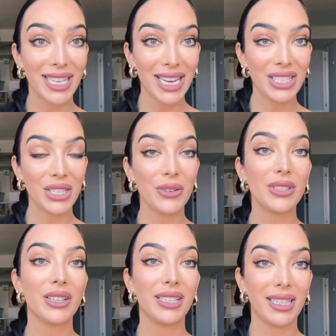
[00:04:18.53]
tuned
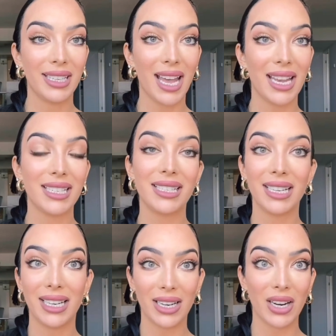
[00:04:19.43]
until the end to
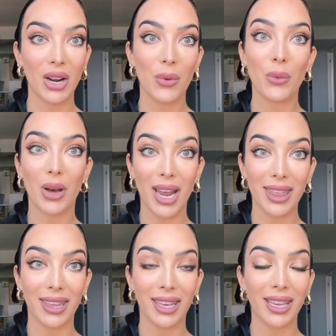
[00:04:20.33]
hear what I
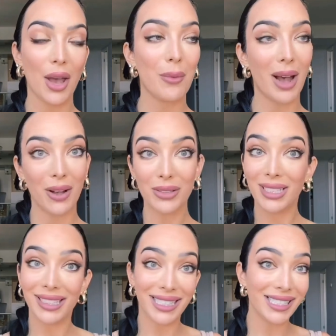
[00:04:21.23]
think about
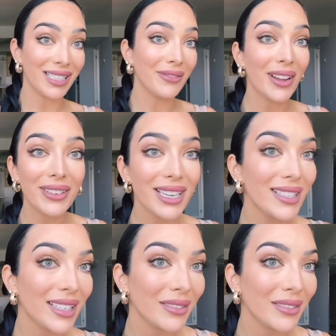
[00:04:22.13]
this foundation.